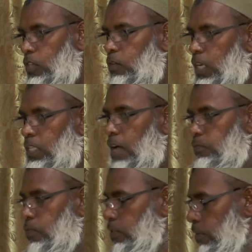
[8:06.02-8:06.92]
you know they have
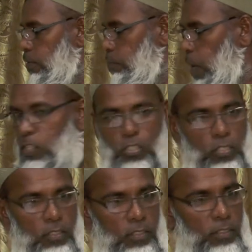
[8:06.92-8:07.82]
punch?
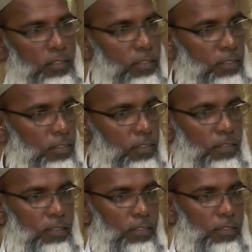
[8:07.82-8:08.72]

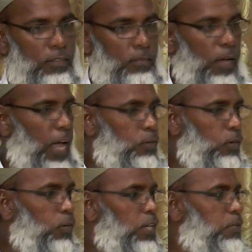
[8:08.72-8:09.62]
Well, I don't
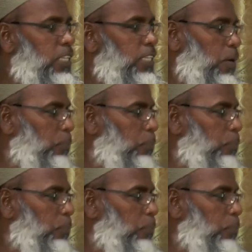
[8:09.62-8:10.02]
know the